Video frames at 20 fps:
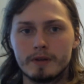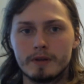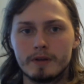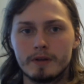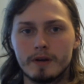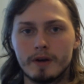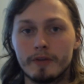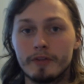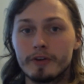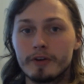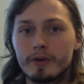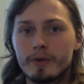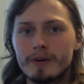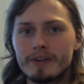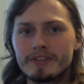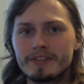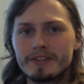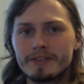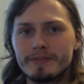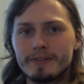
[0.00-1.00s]
On their
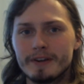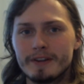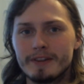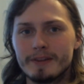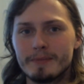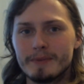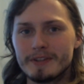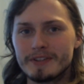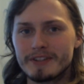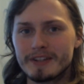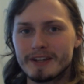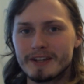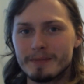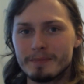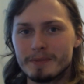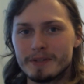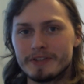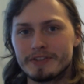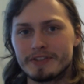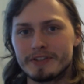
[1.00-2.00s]
quest to find the missing
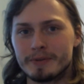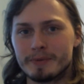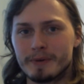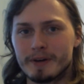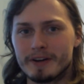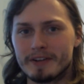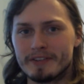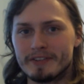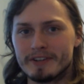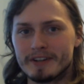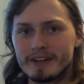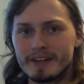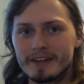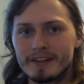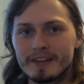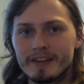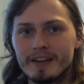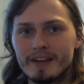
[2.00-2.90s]
NPC Roderick,